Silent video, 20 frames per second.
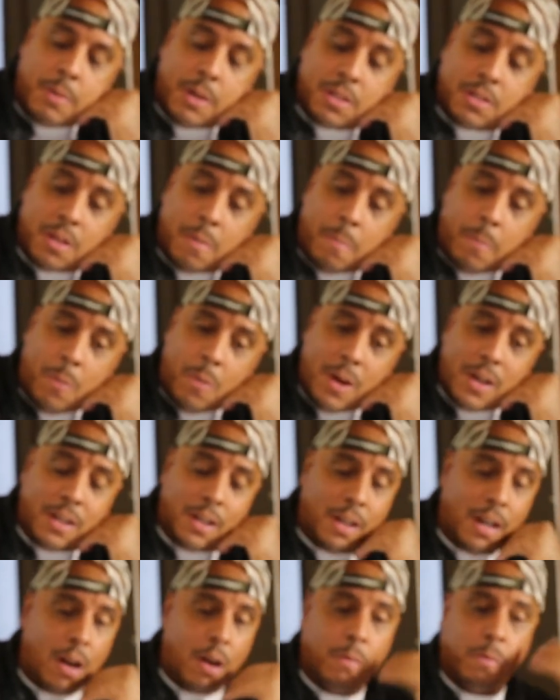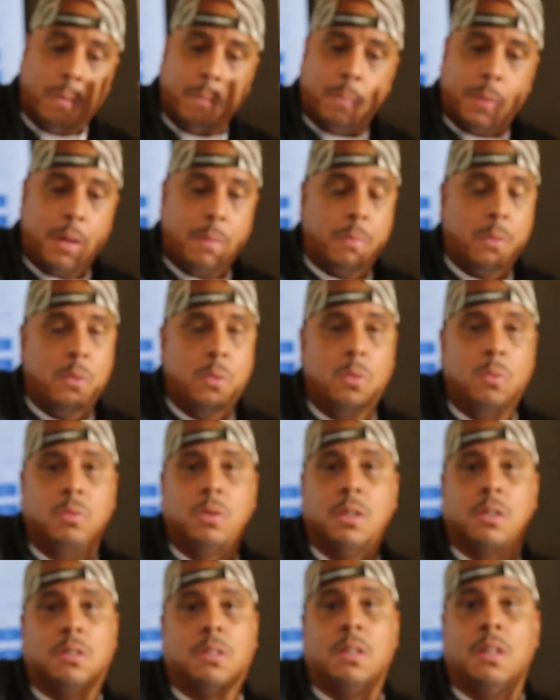but it's important to learn from people who
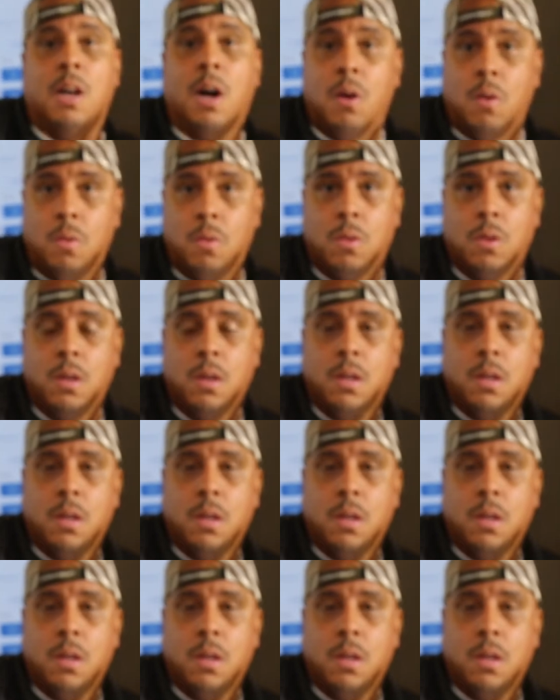just know.